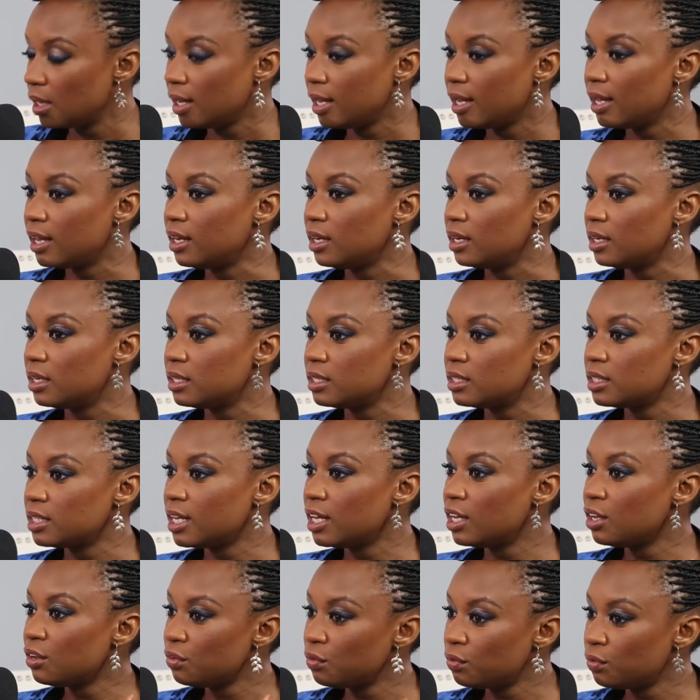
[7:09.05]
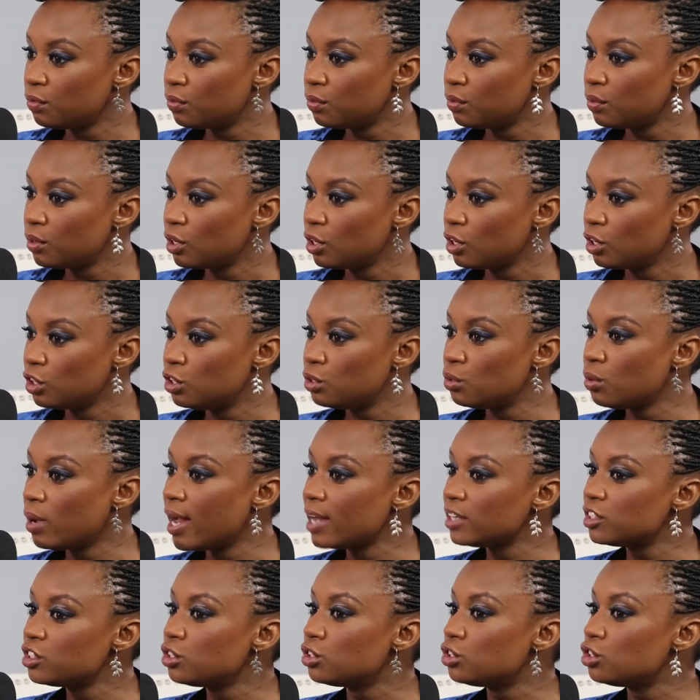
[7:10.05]
And if you
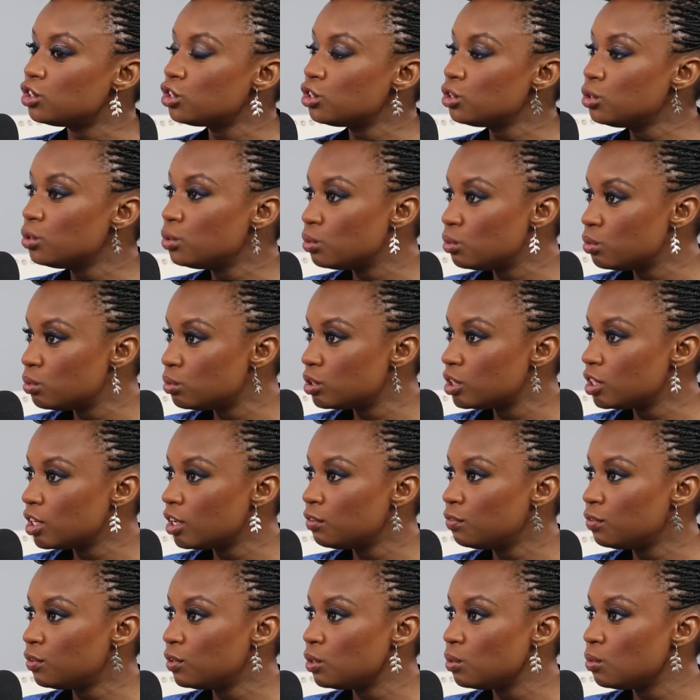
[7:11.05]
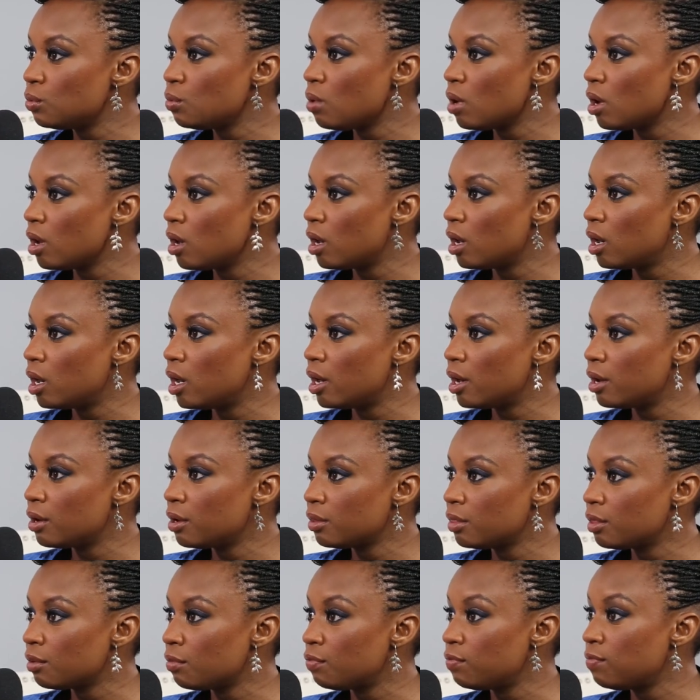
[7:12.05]
had to choose, if you were
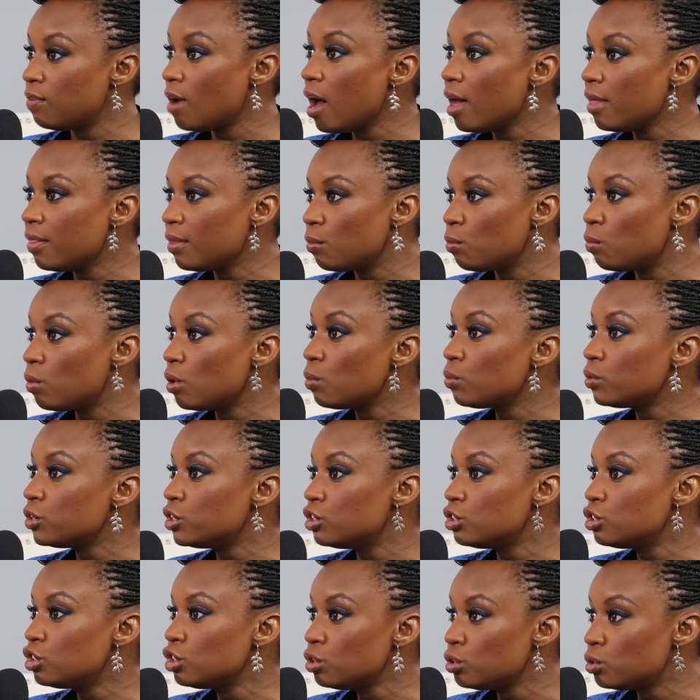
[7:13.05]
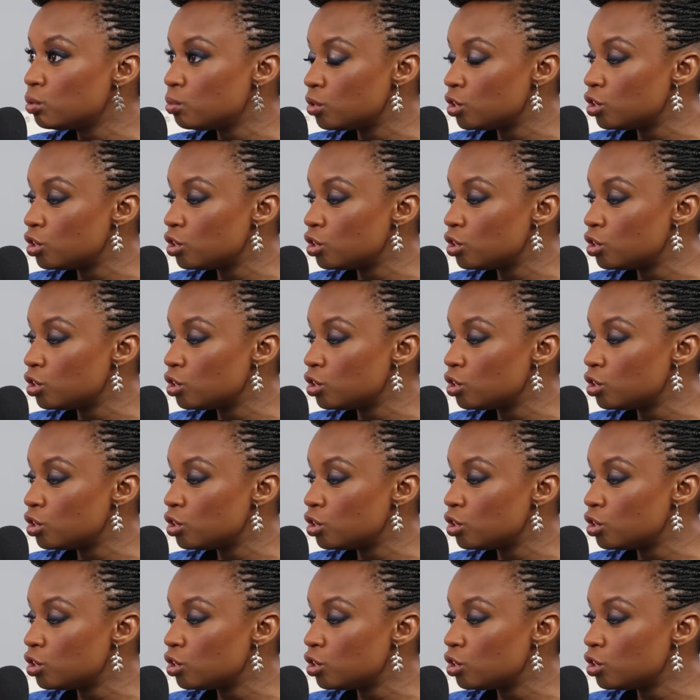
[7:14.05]
the father, what would you choose?